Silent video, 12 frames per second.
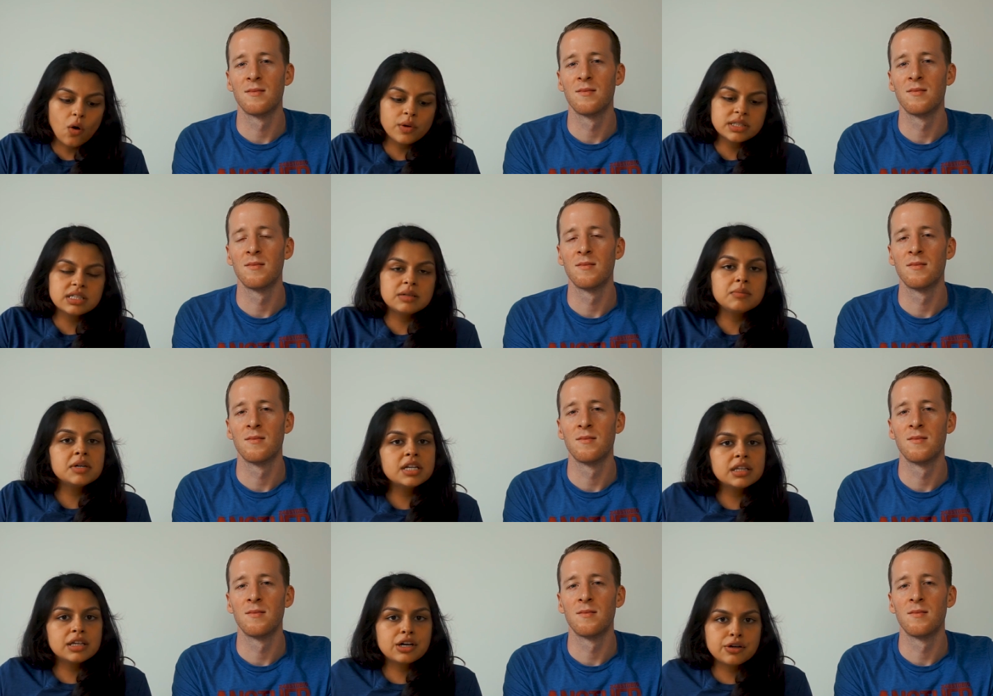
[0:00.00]
Speaker 1: going to
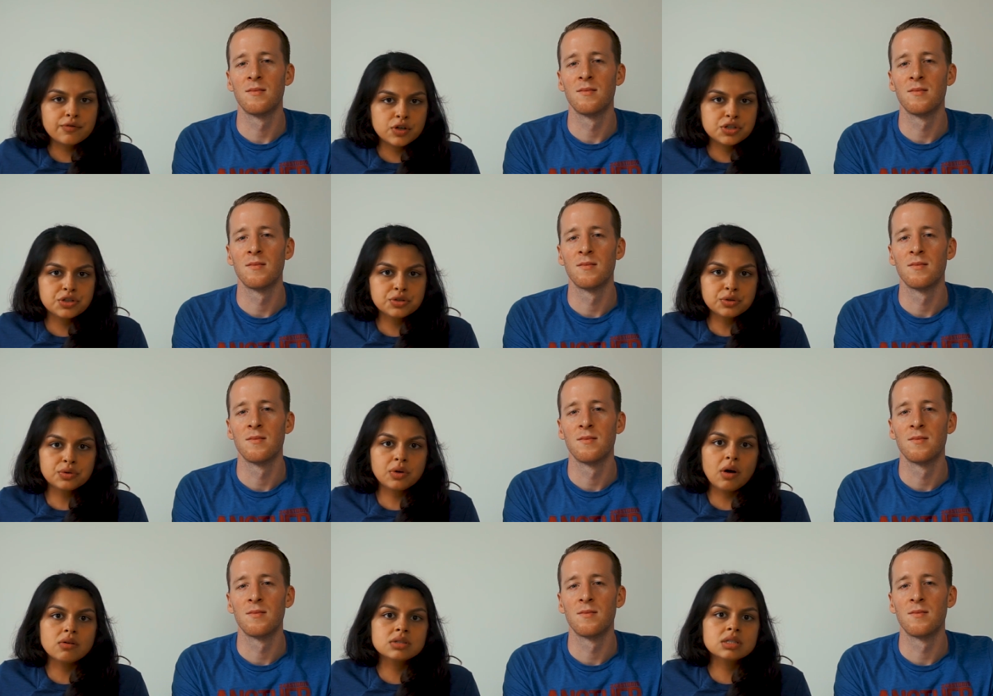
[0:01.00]
immediately convert to
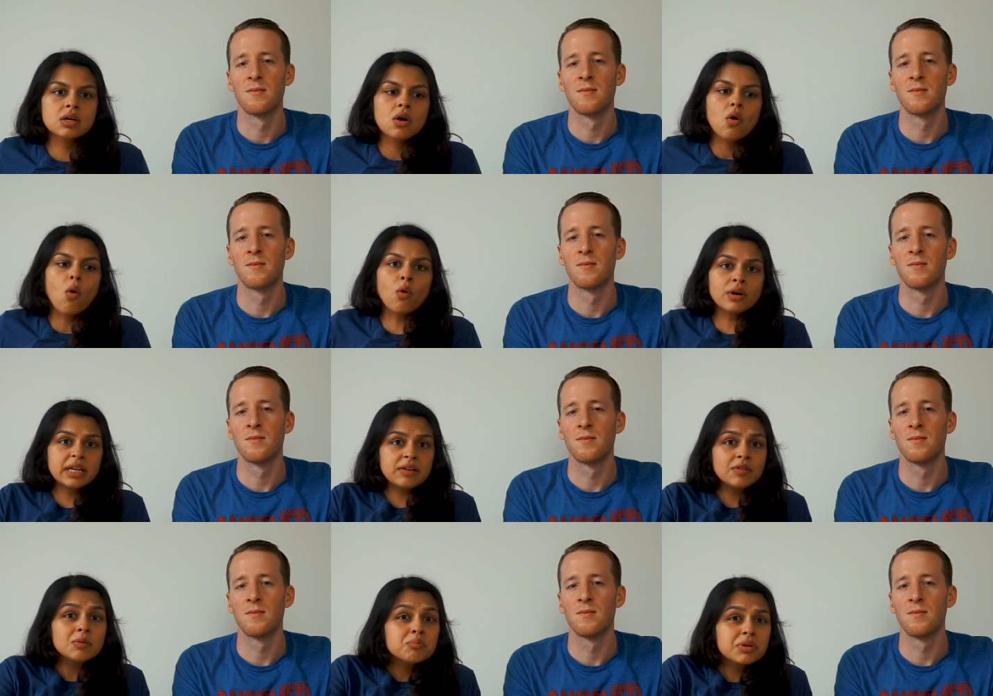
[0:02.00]
glucose or
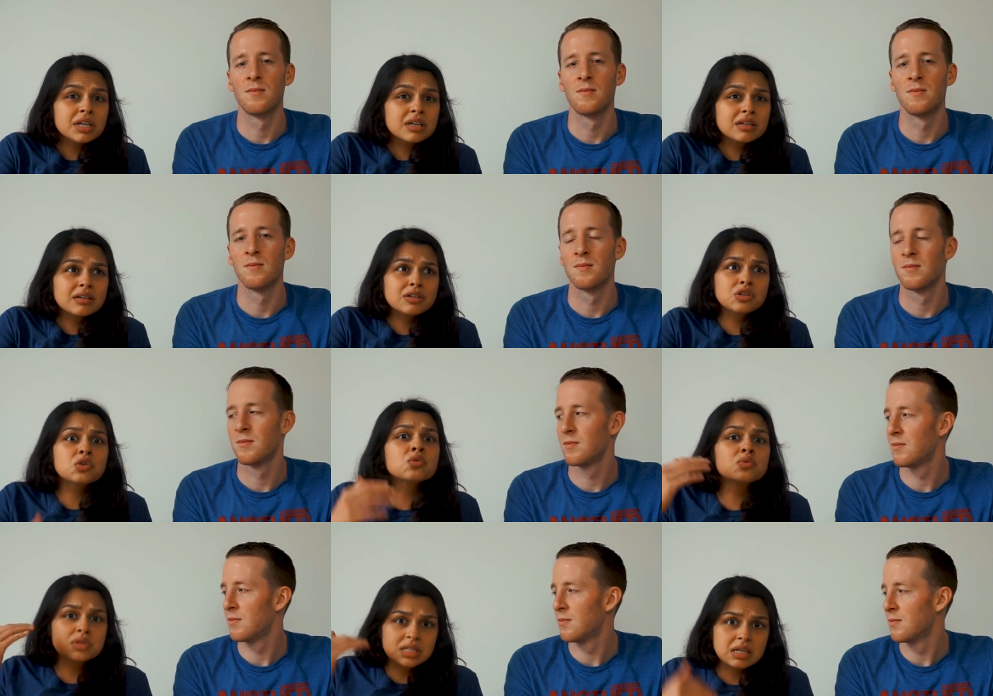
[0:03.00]
even be
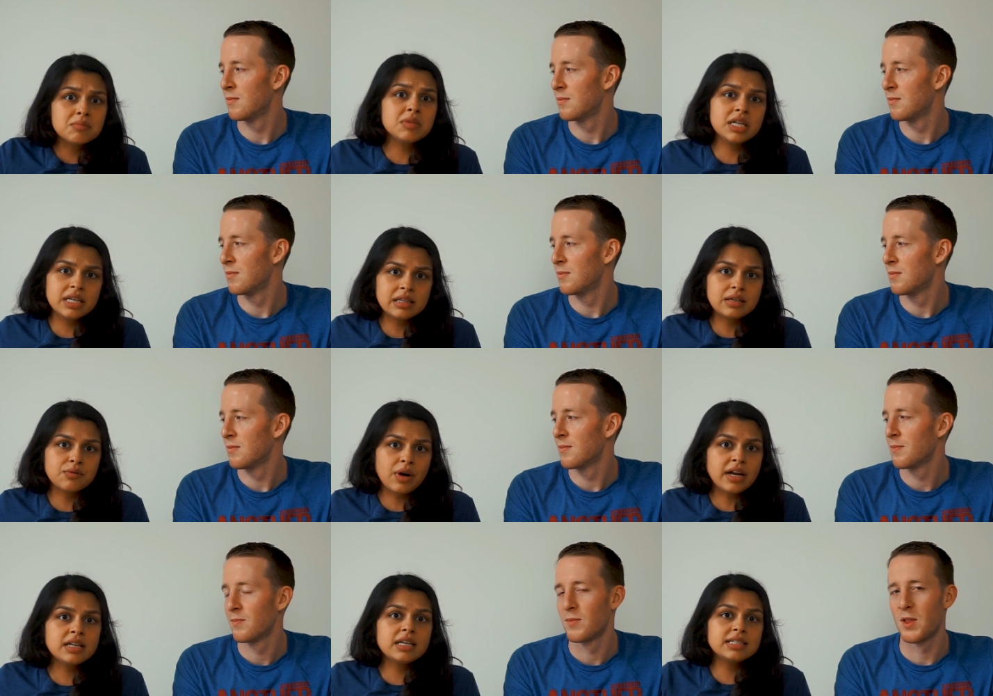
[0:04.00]
used immediately,
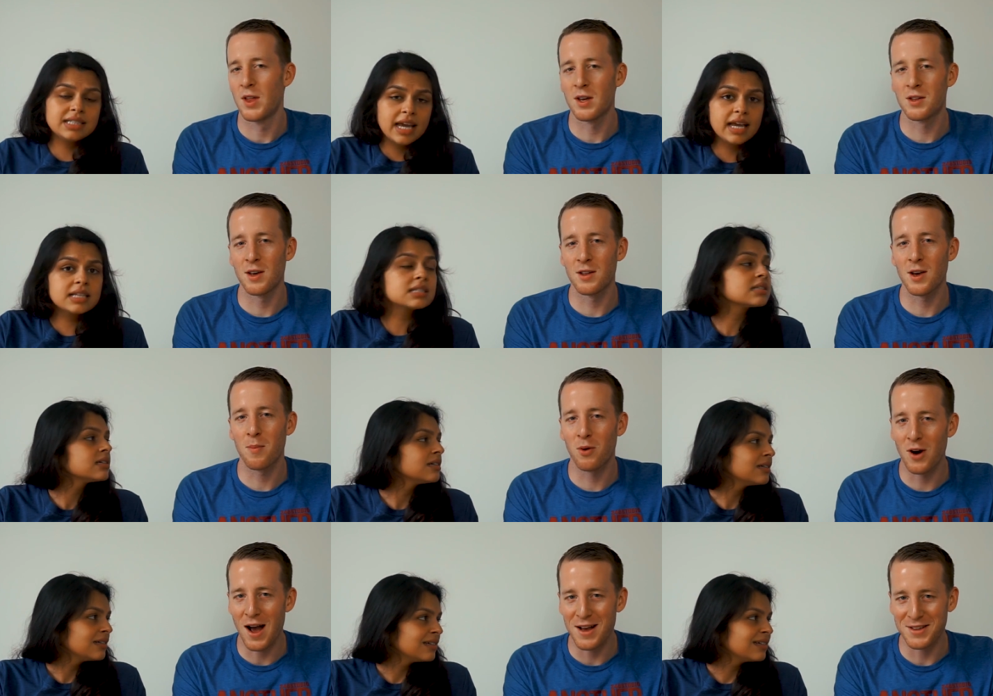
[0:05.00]
right? It this takes, is a
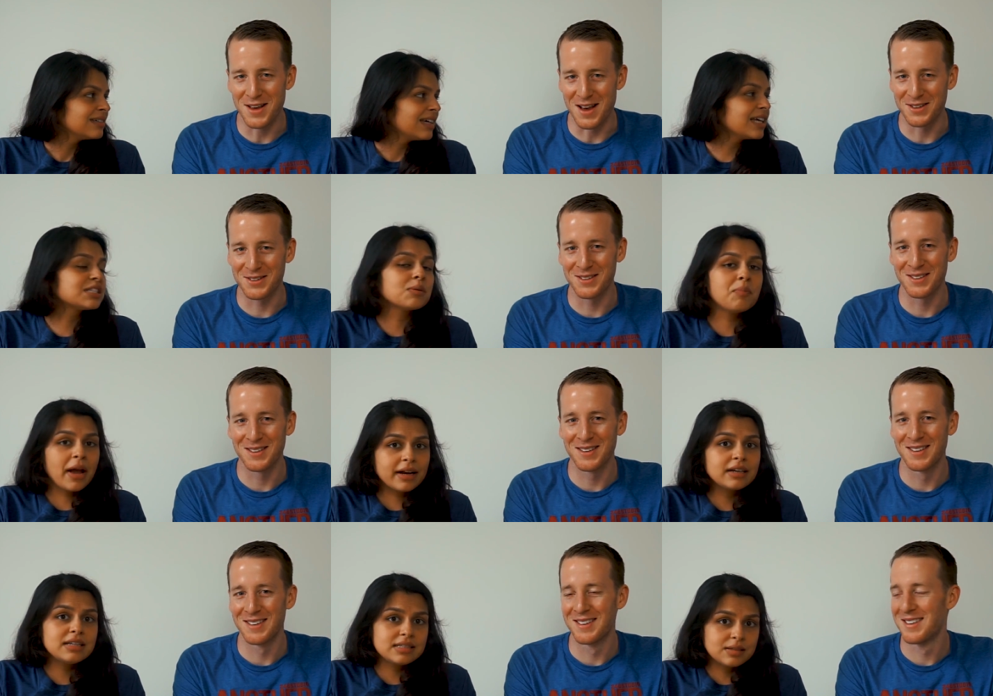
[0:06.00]
Speaker 2: process. It's a
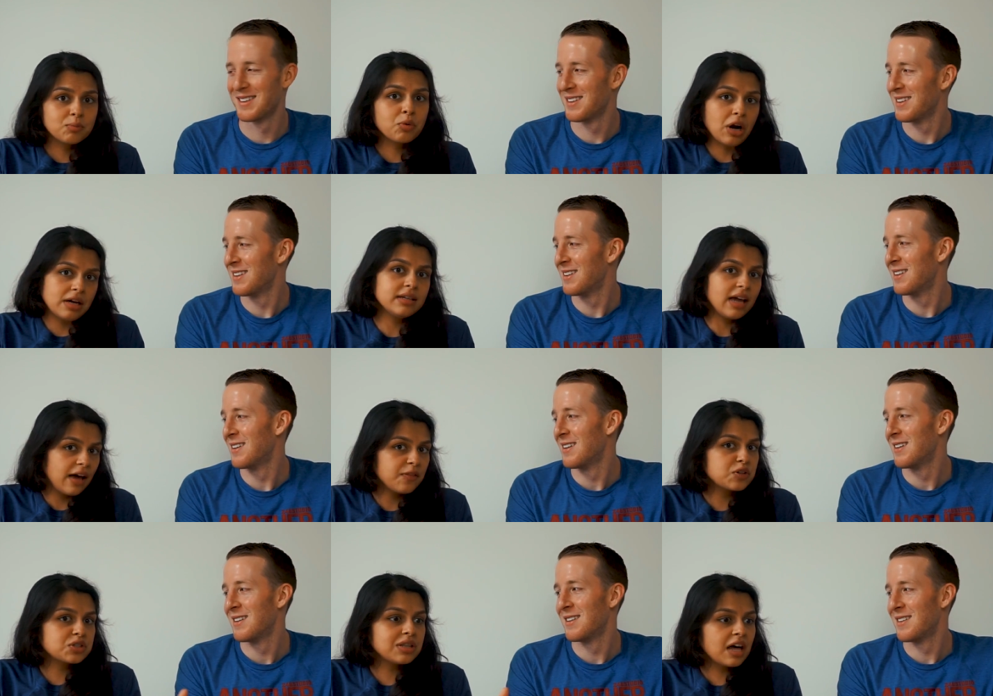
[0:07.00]
Speaker 1: mechanism. Pro- yeah,
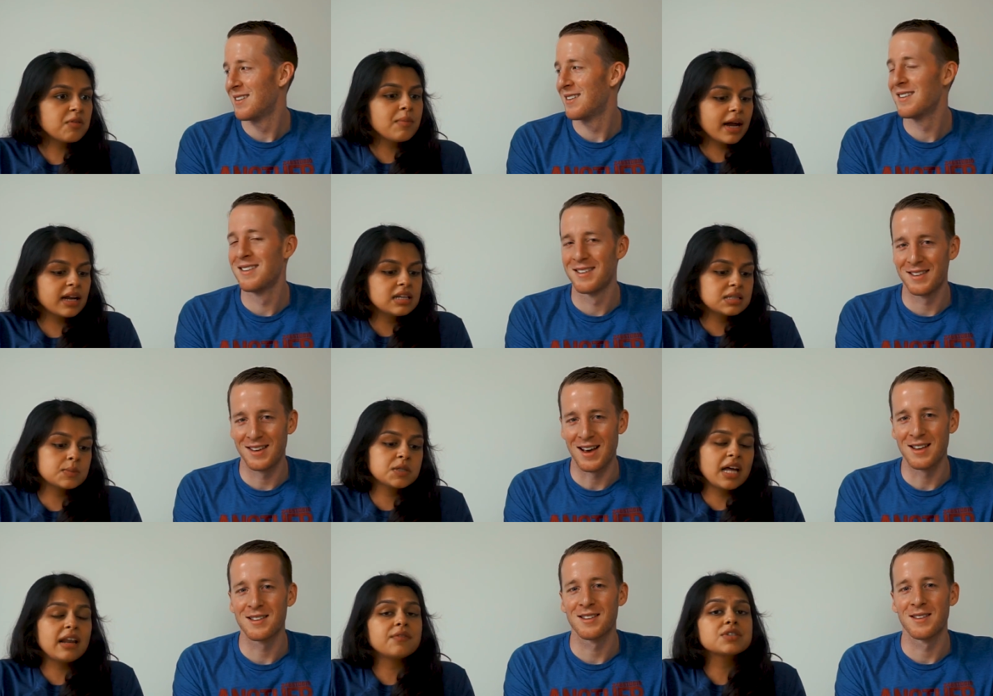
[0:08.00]
there's a lot of mechanisms yes.
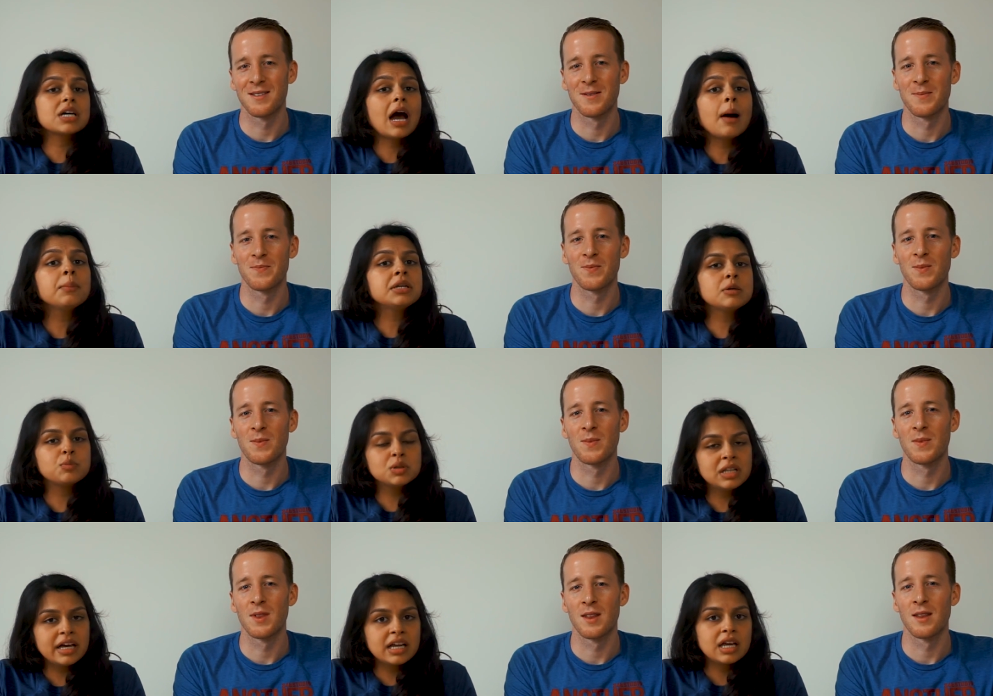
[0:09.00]
that have to come into
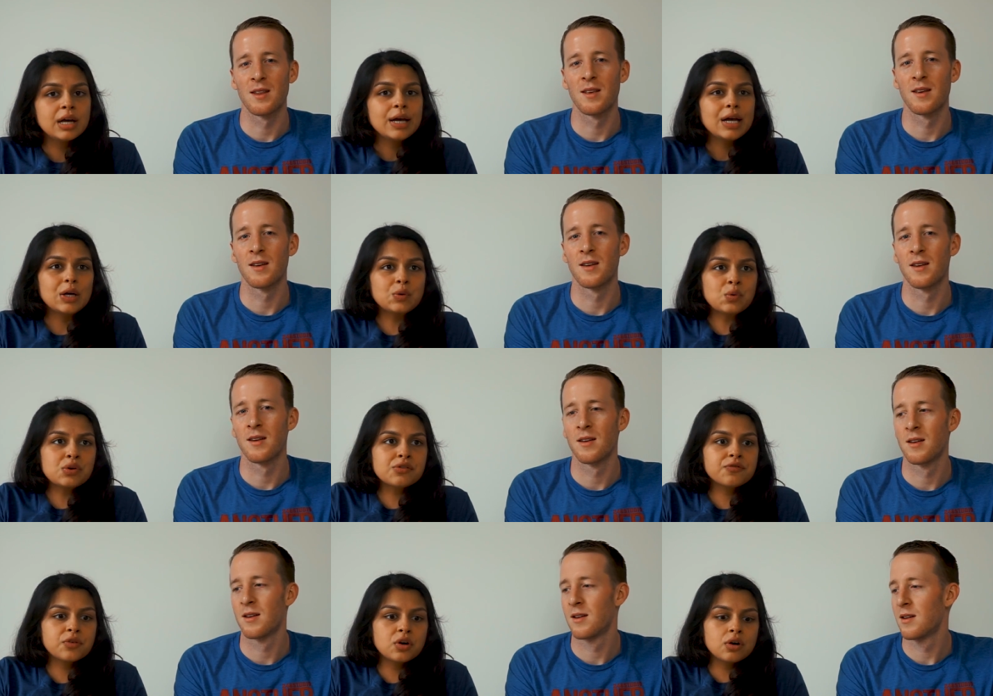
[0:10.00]
play in order
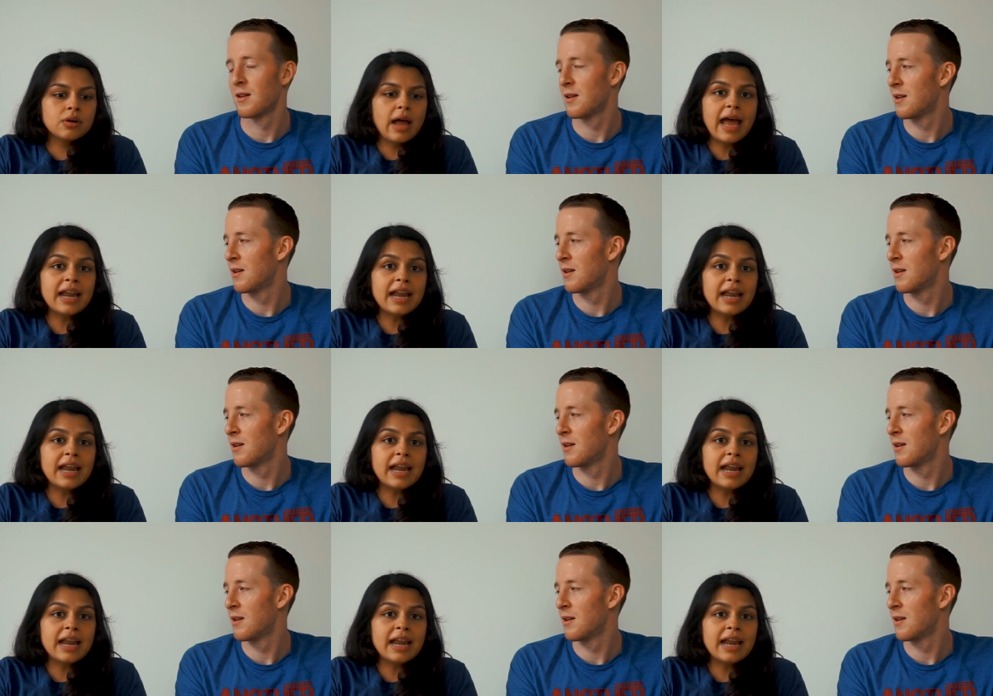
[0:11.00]
for